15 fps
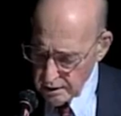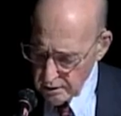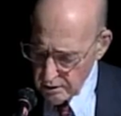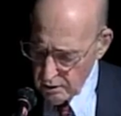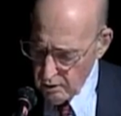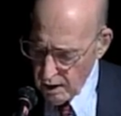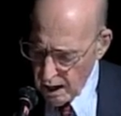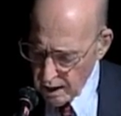
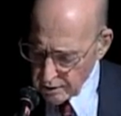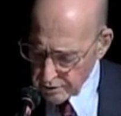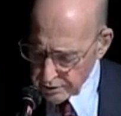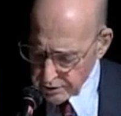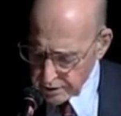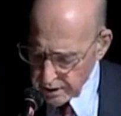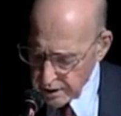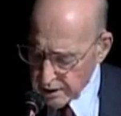Ohio
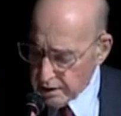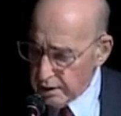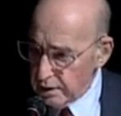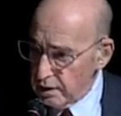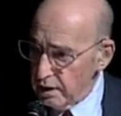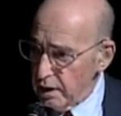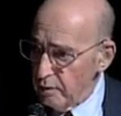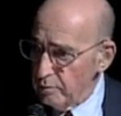State, in
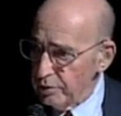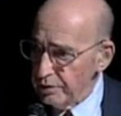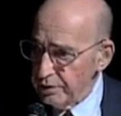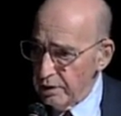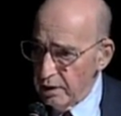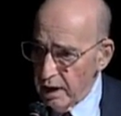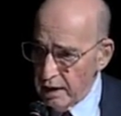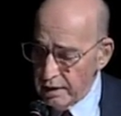Columbus,
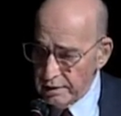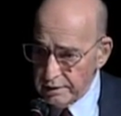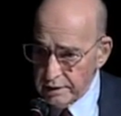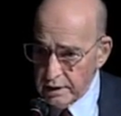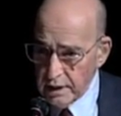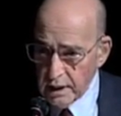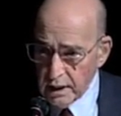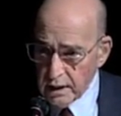Ohio,
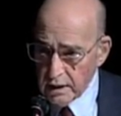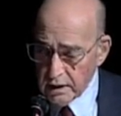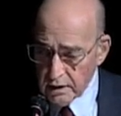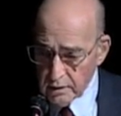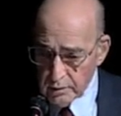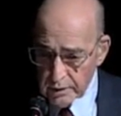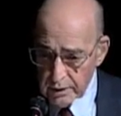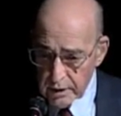
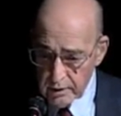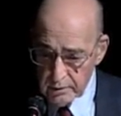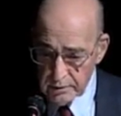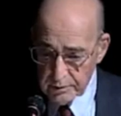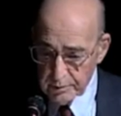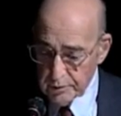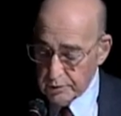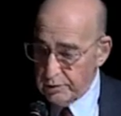where I was
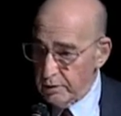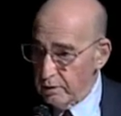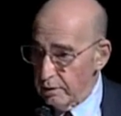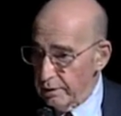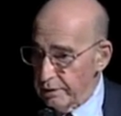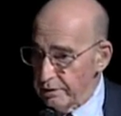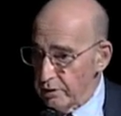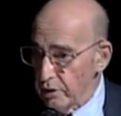supposed to
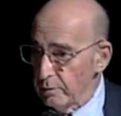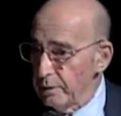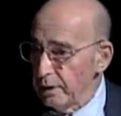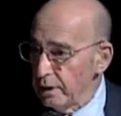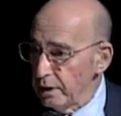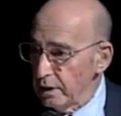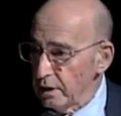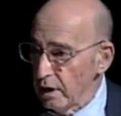learn German
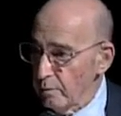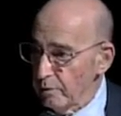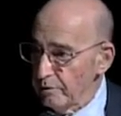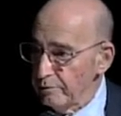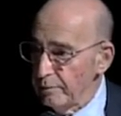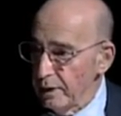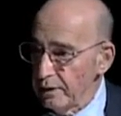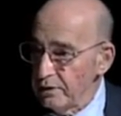in a couple of
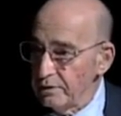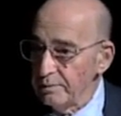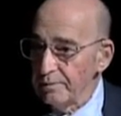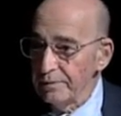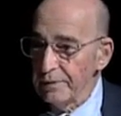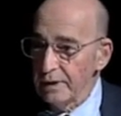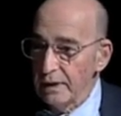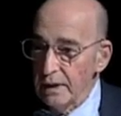months,
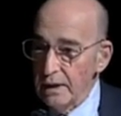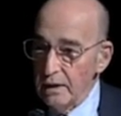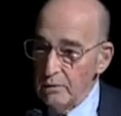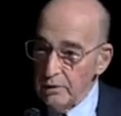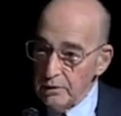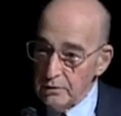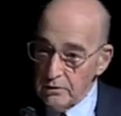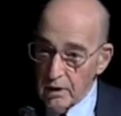
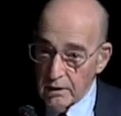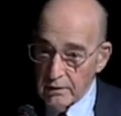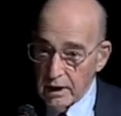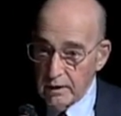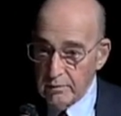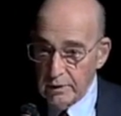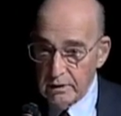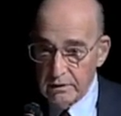which is all
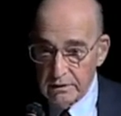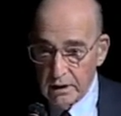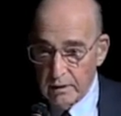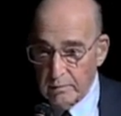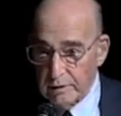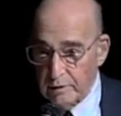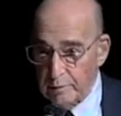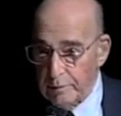right because I'd
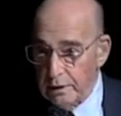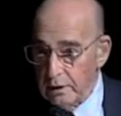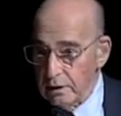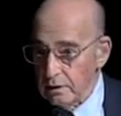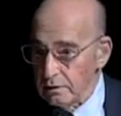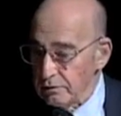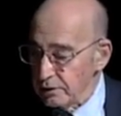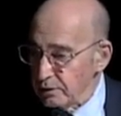been speaking
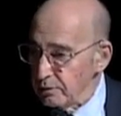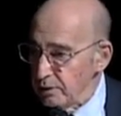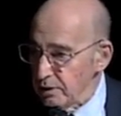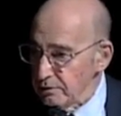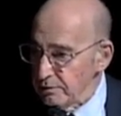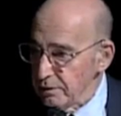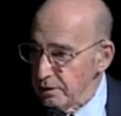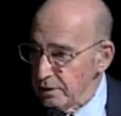it for
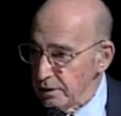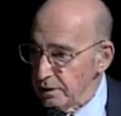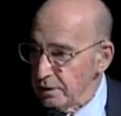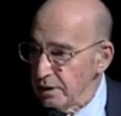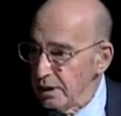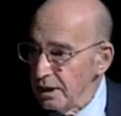12 years.